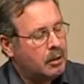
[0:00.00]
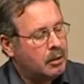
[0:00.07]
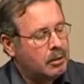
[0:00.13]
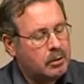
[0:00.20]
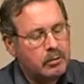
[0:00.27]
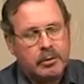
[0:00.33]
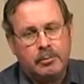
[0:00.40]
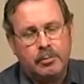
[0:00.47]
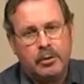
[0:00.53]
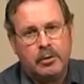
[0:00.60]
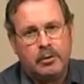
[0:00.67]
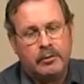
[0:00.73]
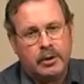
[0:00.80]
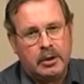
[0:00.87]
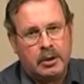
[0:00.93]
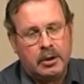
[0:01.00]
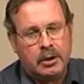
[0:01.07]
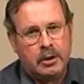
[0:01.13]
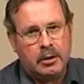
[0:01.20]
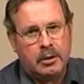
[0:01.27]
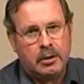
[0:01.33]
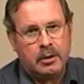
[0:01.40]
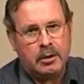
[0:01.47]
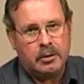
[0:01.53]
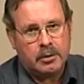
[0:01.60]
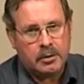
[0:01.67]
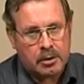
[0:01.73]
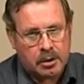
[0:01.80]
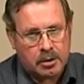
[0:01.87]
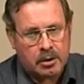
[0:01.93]
to improve the
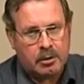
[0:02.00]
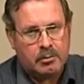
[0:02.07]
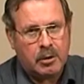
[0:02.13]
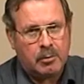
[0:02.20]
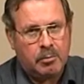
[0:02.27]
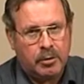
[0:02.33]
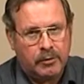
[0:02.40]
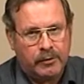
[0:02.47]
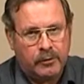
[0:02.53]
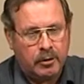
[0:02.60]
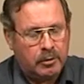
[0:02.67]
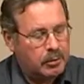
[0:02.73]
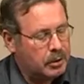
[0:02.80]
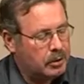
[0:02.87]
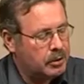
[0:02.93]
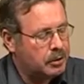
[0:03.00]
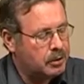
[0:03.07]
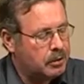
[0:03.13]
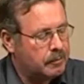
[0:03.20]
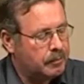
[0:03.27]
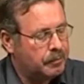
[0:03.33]
system performance.